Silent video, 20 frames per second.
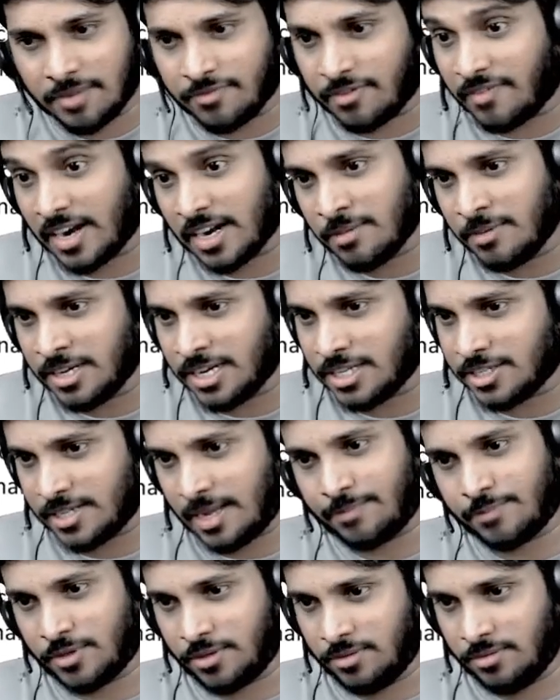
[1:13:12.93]
fundamentals
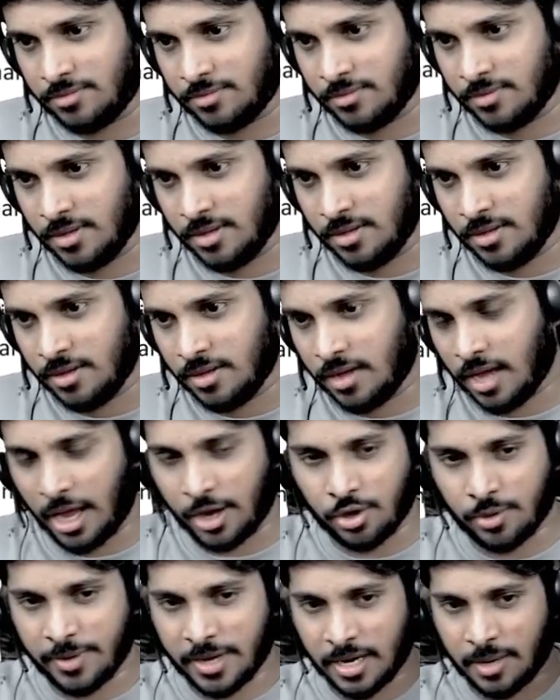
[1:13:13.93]
chapter. I
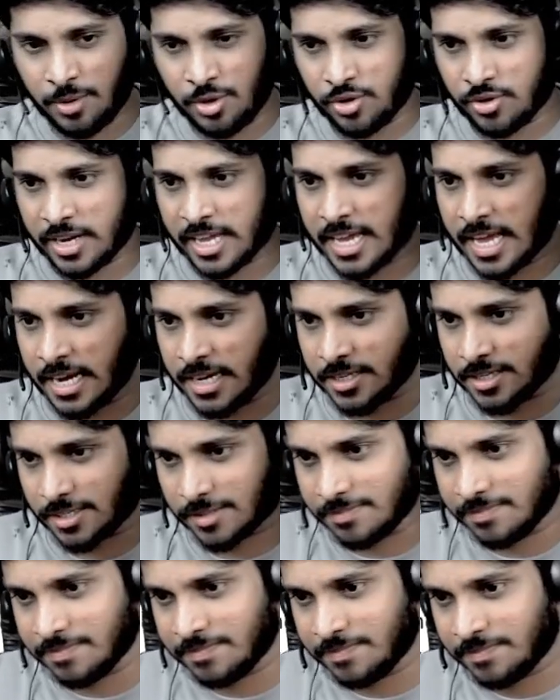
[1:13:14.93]
hope you're able to recollect.
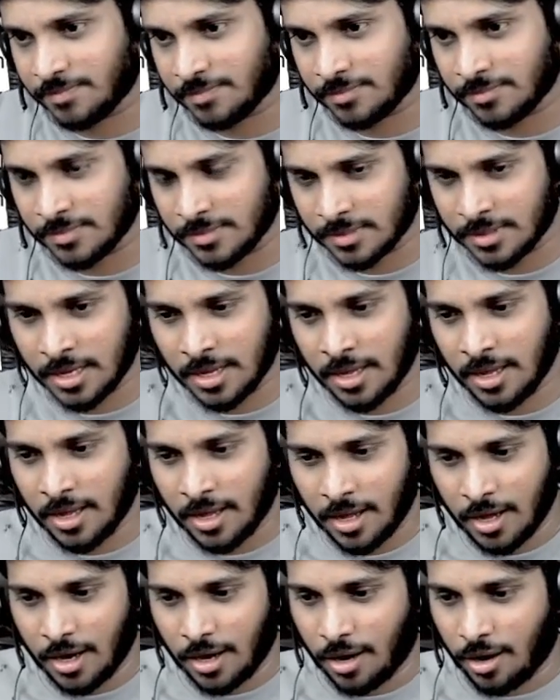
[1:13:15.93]

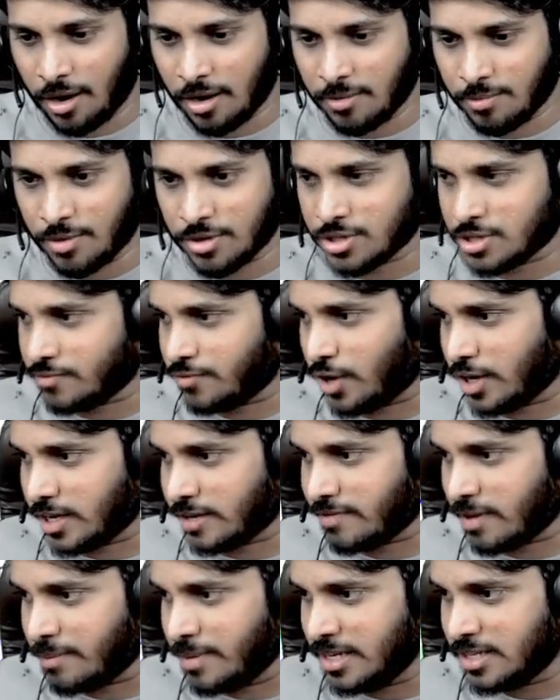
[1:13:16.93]
Almost
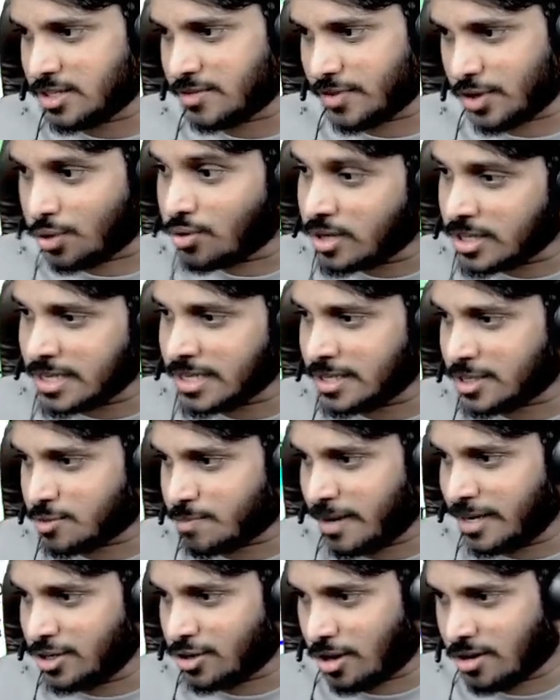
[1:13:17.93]
45 minutes we only
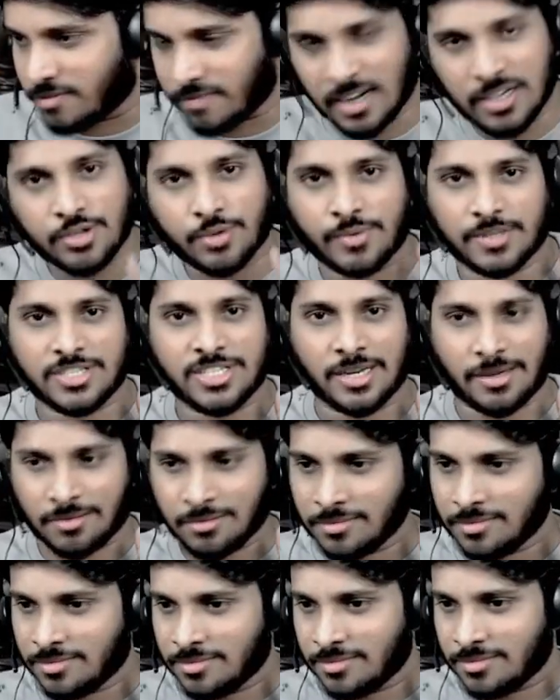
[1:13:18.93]
spent on one question.
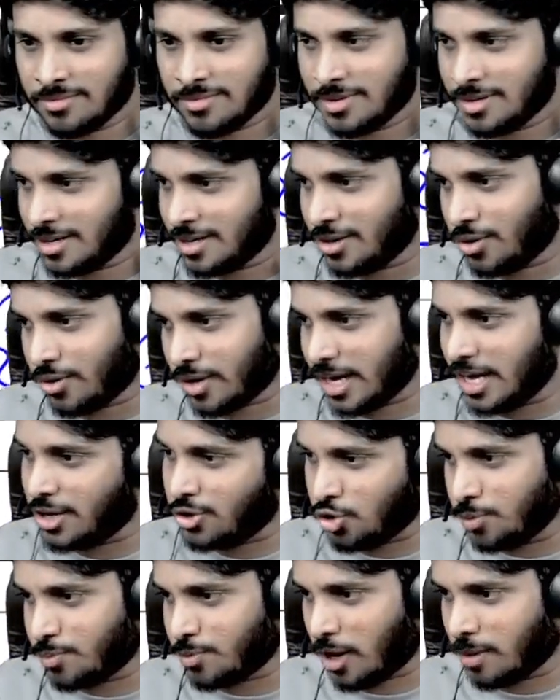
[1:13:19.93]
Okay,
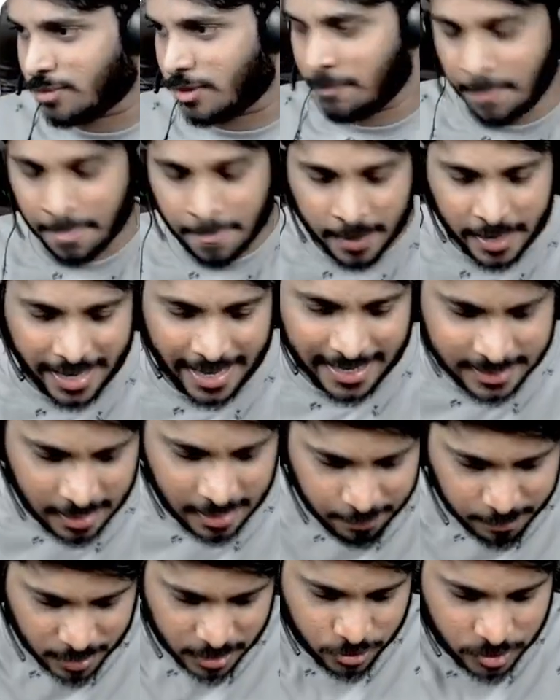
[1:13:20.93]
no problem.
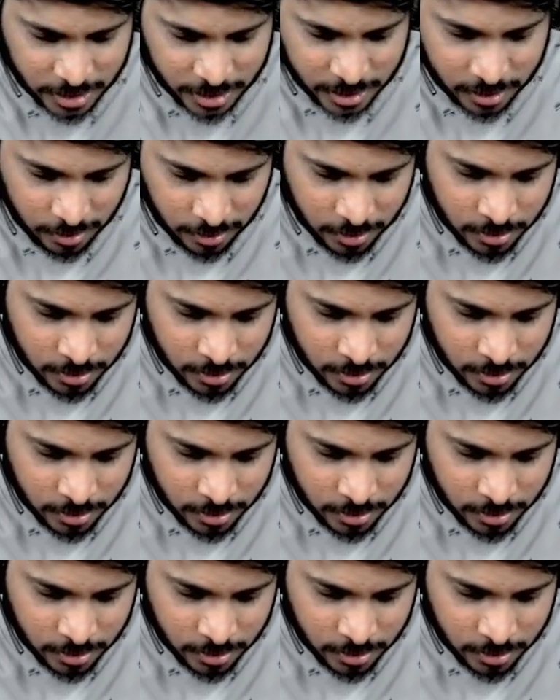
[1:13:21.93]
Example you see here.